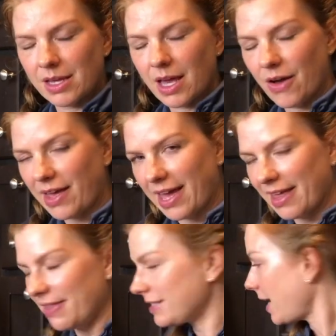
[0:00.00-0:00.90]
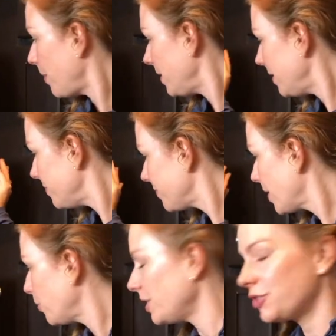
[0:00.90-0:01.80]
Okay, in this cabinet,
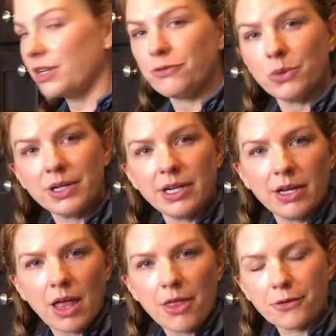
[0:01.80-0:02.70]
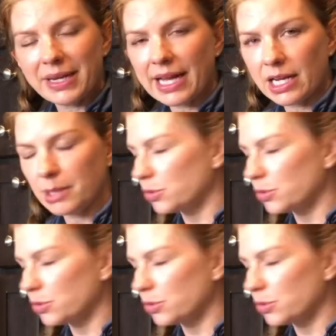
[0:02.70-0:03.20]
pretty straightforward, 3 cutting